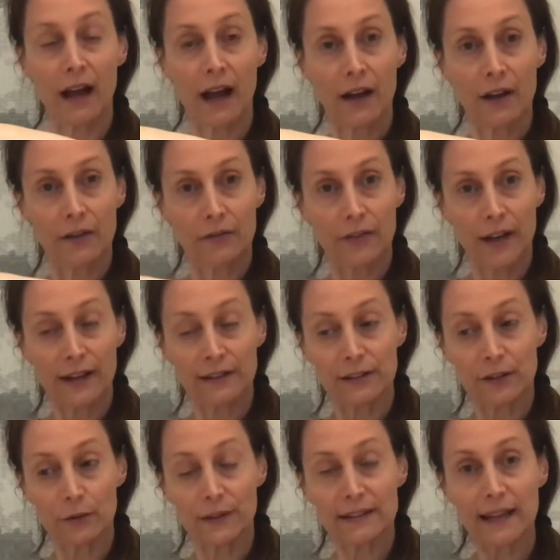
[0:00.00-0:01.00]
Flex the
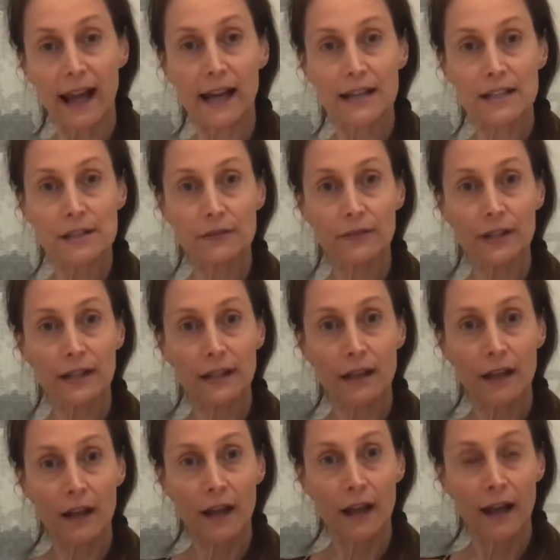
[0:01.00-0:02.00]
wrist actively,
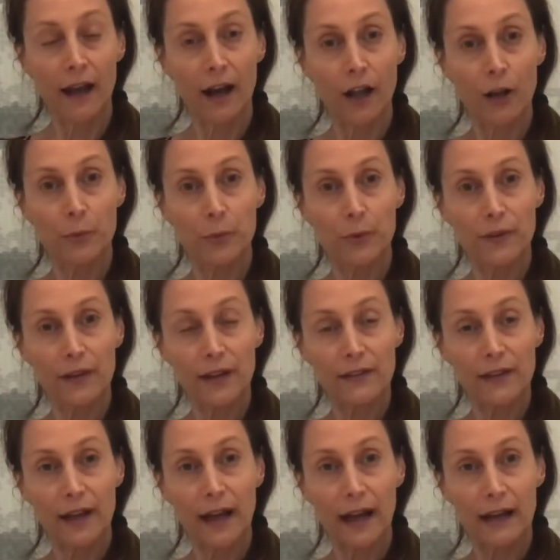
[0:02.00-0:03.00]
help with the other
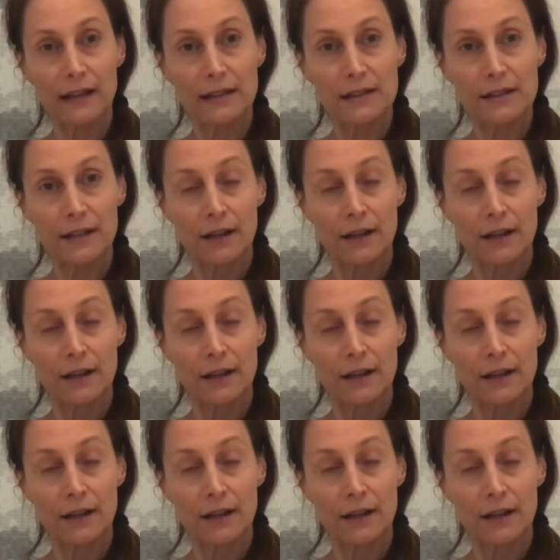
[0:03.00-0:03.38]
hand